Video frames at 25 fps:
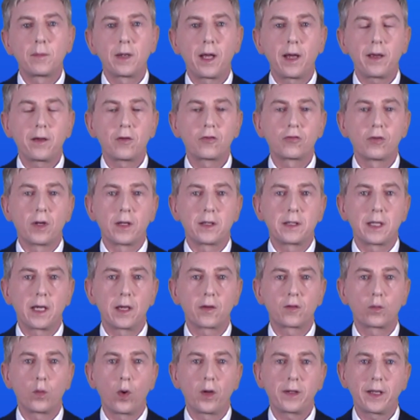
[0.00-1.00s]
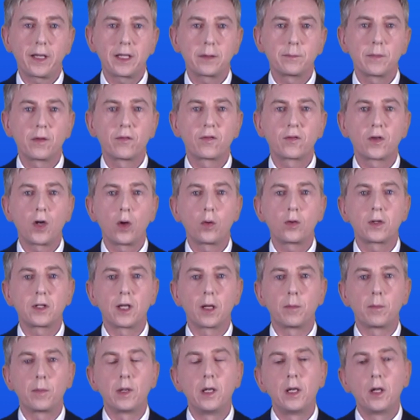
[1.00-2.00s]
nitrate has one atom of
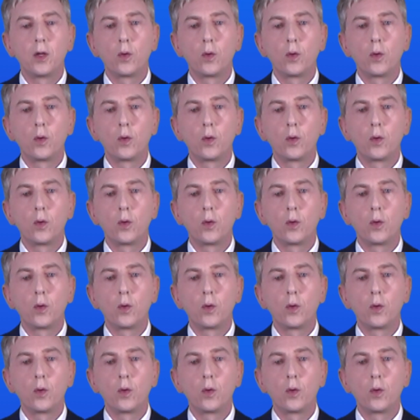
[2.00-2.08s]
sodium,